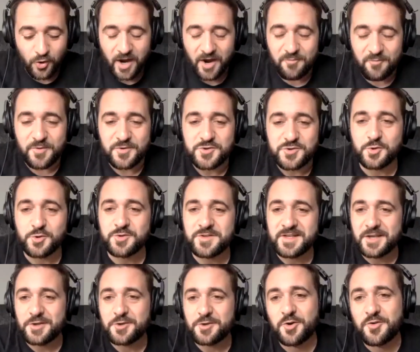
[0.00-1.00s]
I've been trying to
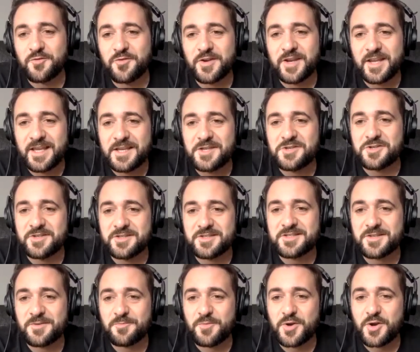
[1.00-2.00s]
get you on for
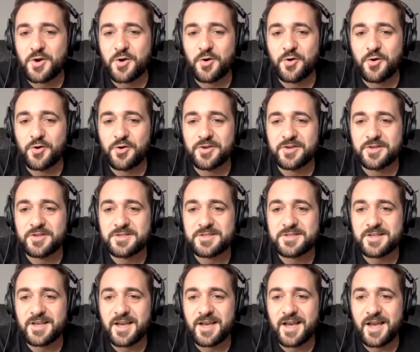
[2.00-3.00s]
ages
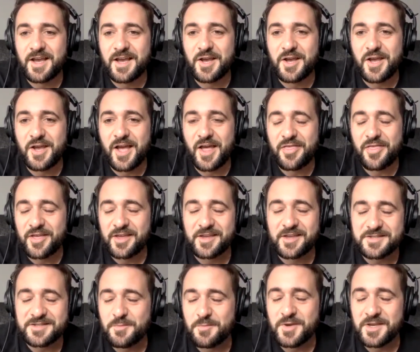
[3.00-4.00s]
because I think
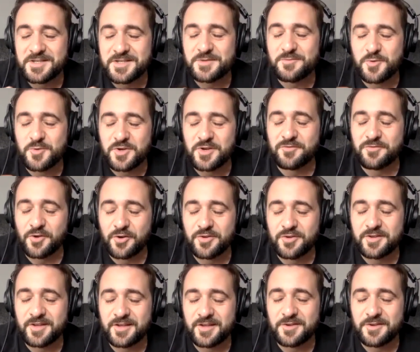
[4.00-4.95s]
it's amazing what you've done.